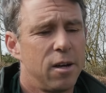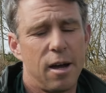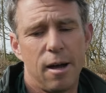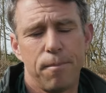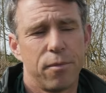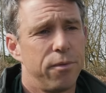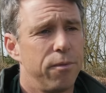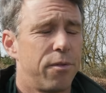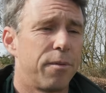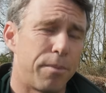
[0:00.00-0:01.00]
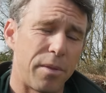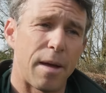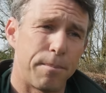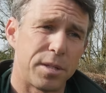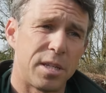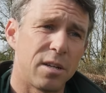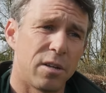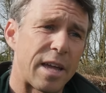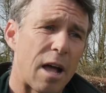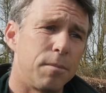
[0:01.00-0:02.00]
that
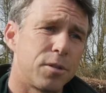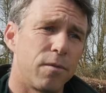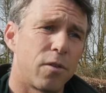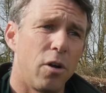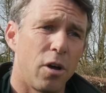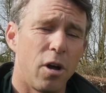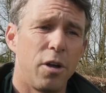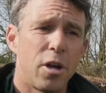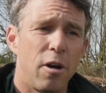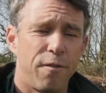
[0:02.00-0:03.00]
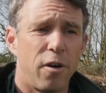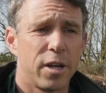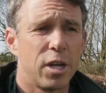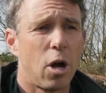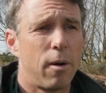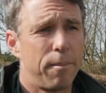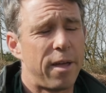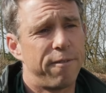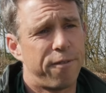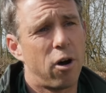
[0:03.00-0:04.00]
particular gallops I've got, I know if I can go up
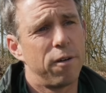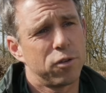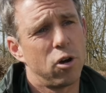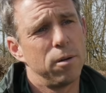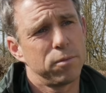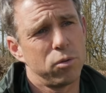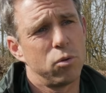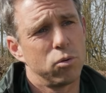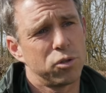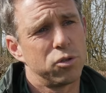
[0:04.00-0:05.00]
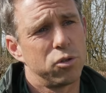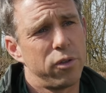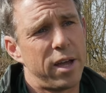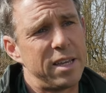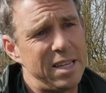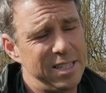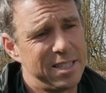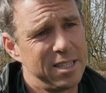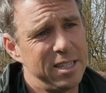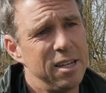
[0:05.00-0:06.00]
that 5 times and the horses do that
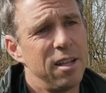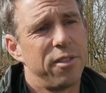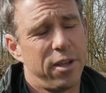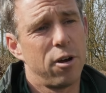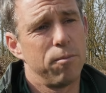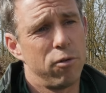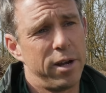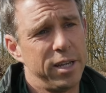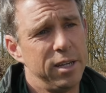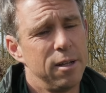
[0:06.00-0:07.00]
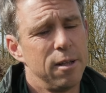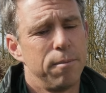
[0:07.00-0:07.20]
easily, then I'm ready.